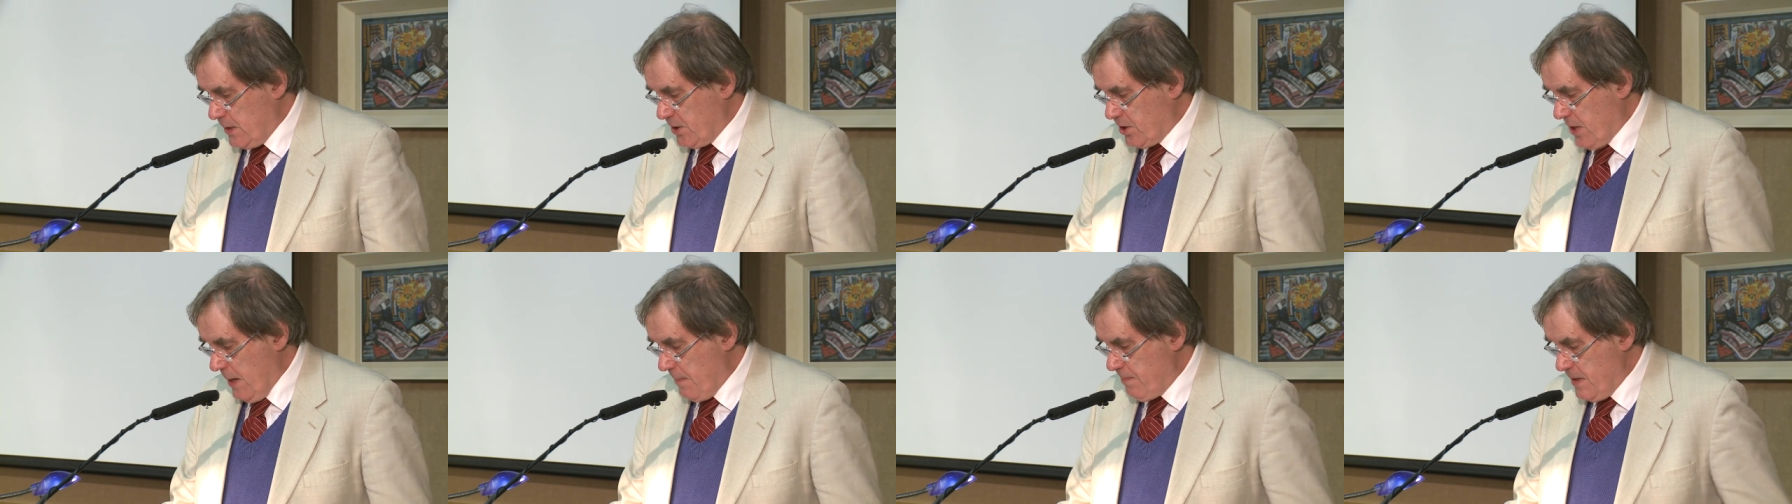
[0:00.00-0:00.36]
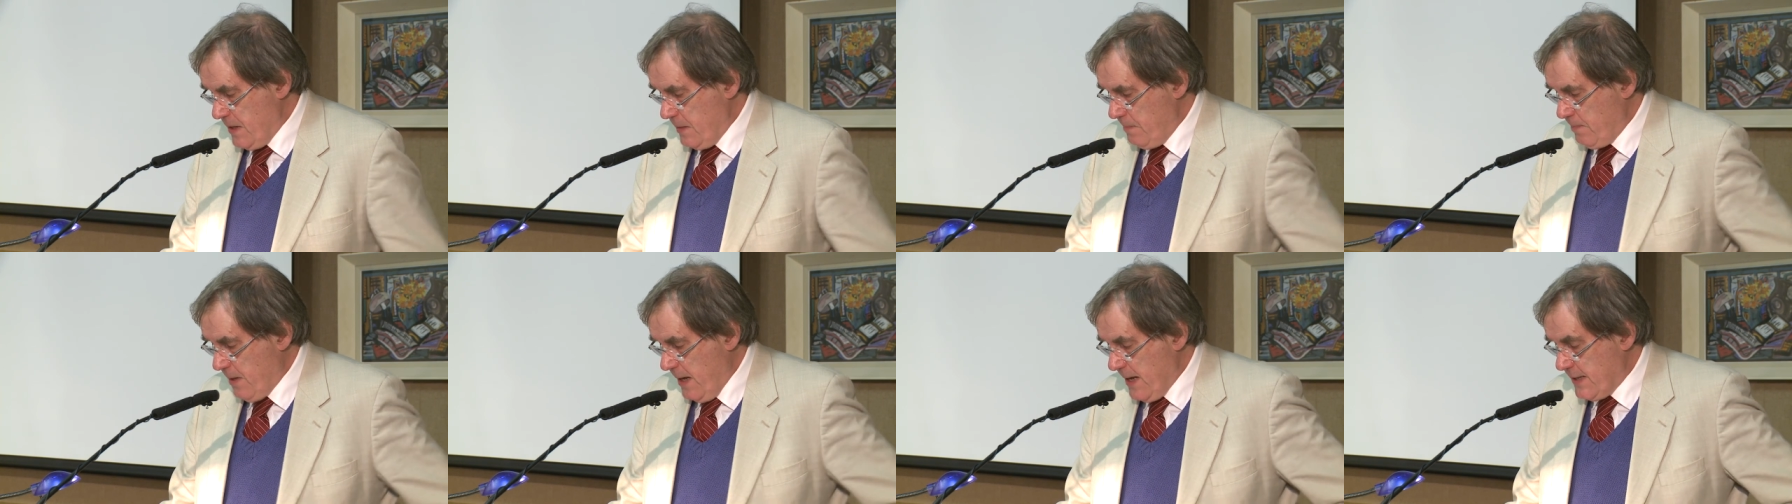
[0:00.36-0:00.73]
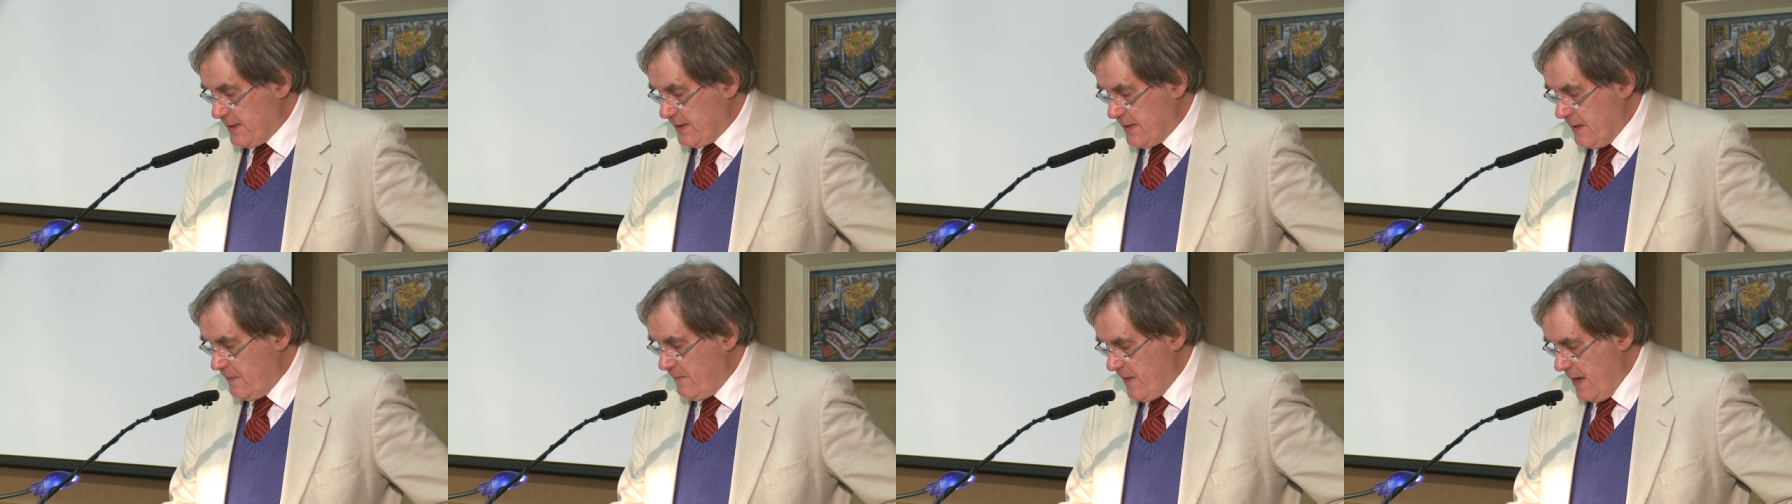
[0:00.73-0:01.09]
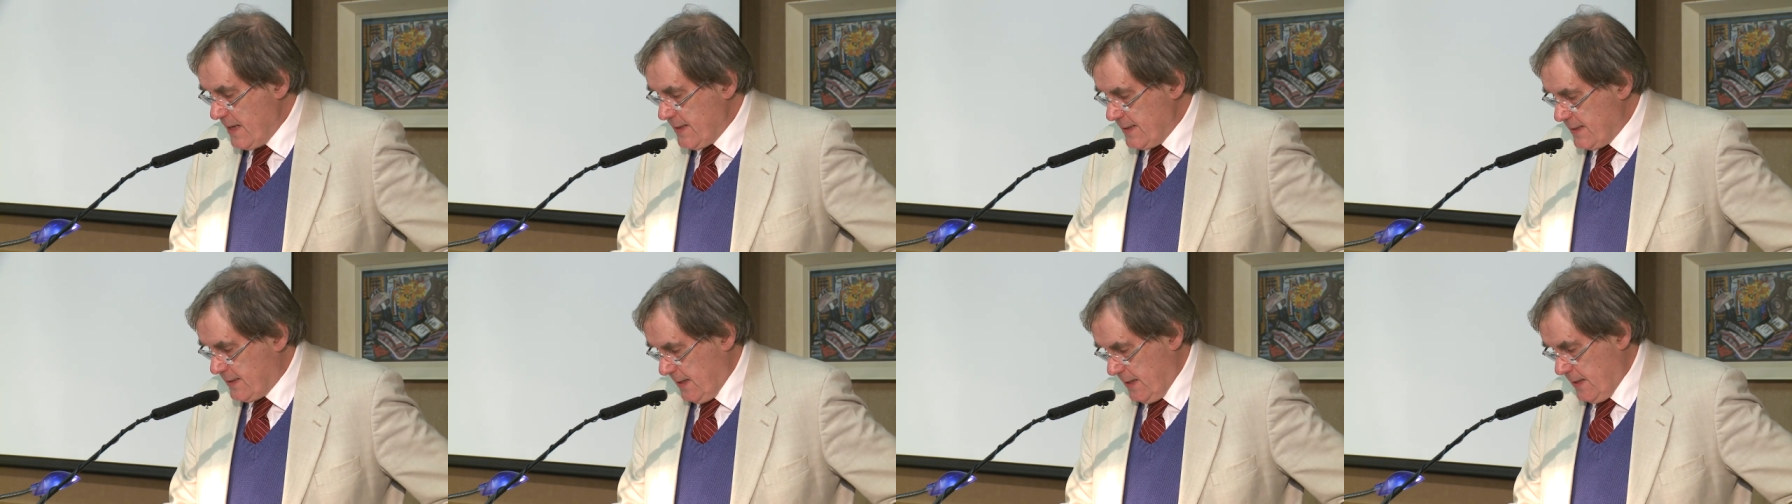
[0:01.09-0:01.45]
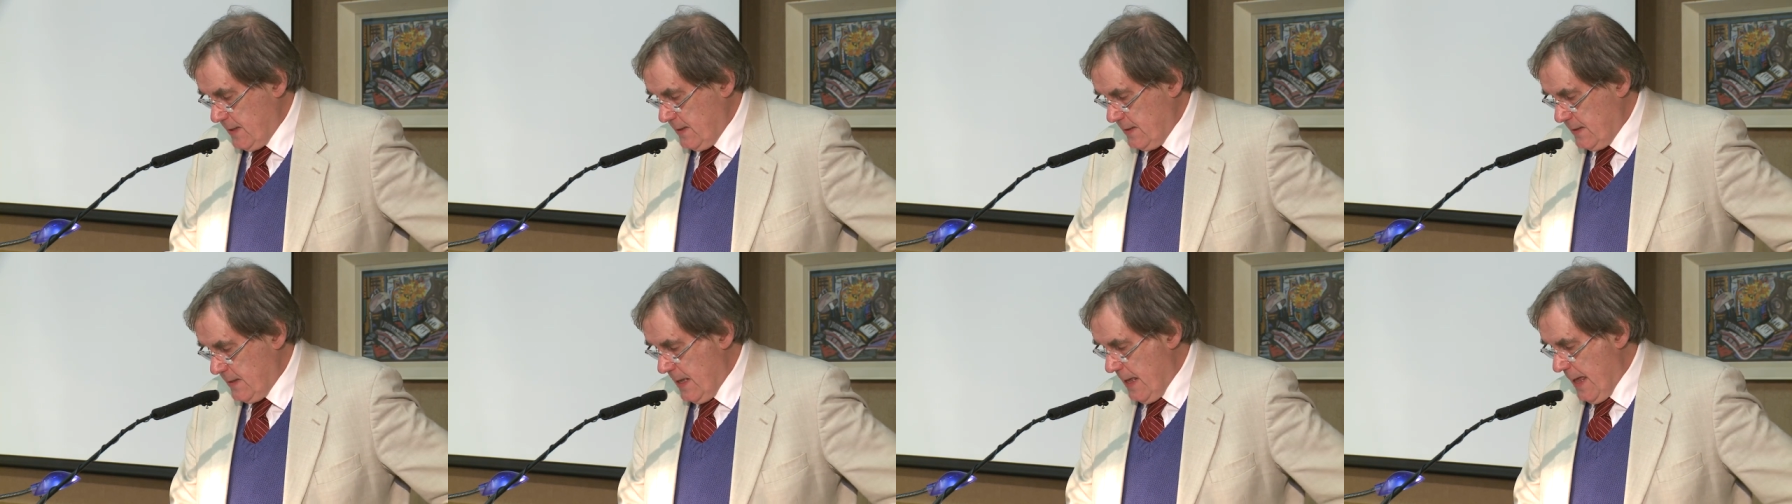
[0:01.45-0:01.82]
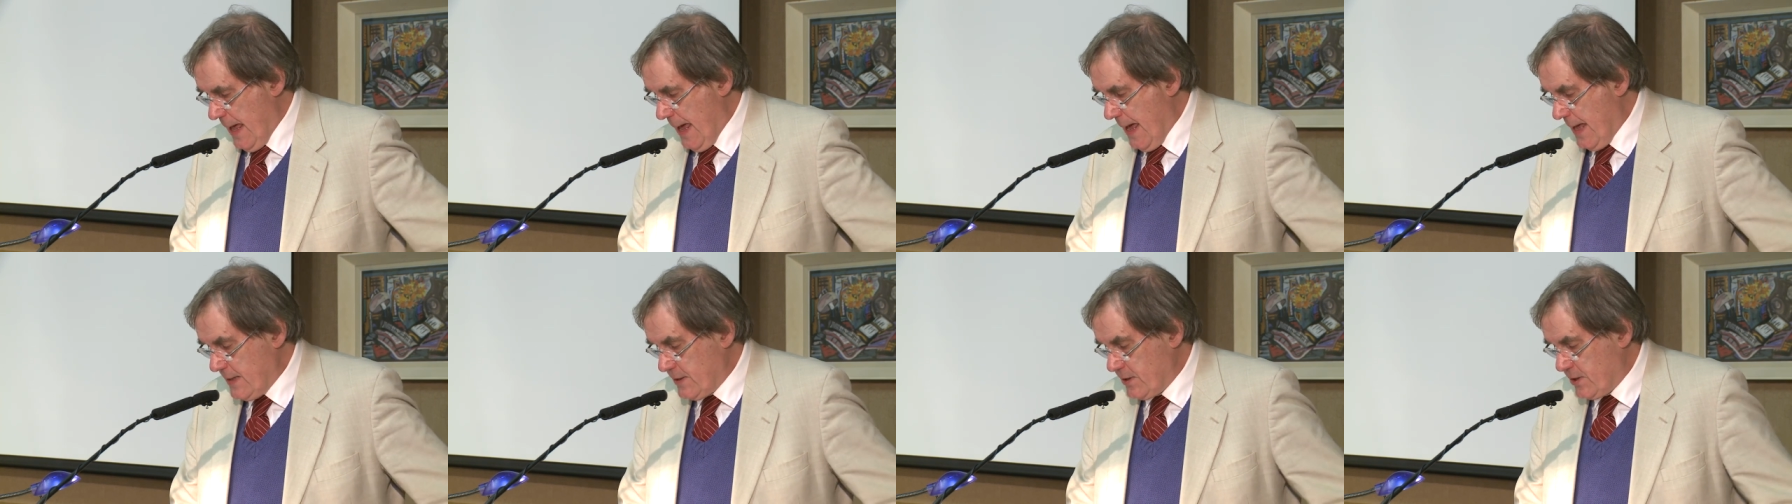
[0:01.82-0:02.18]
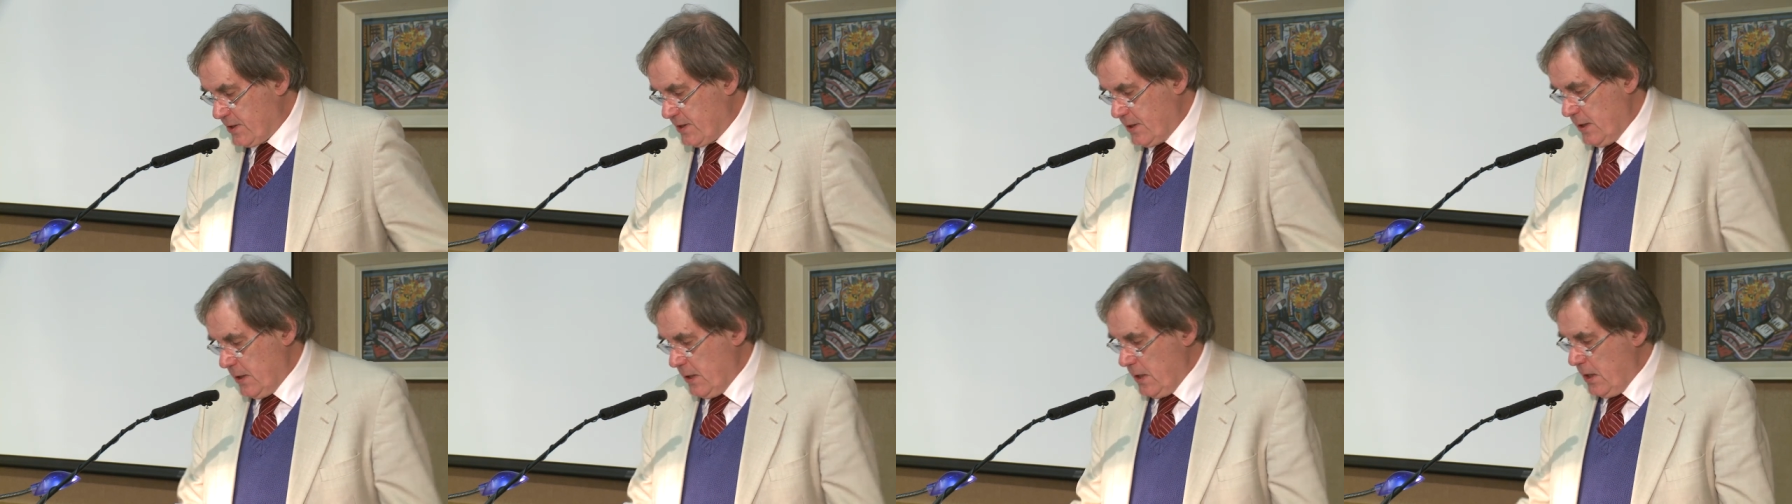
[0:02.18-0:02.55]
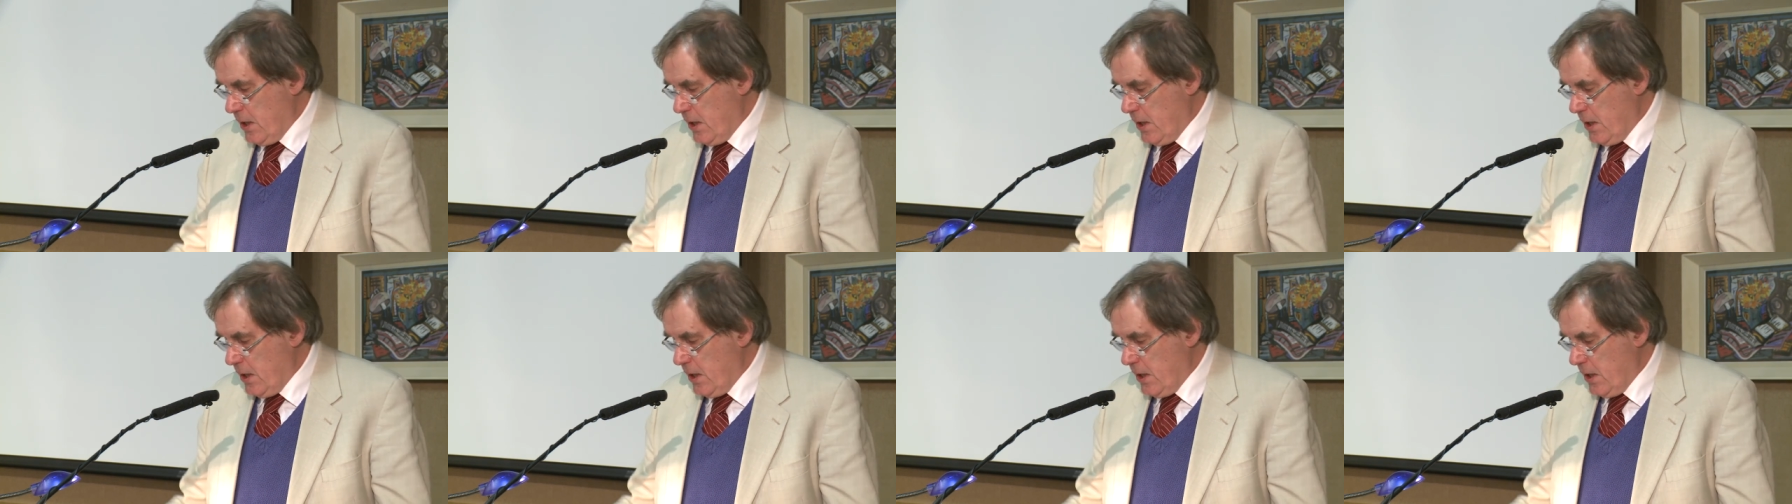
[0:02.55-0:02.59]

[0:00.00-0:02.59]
championed by its inventor as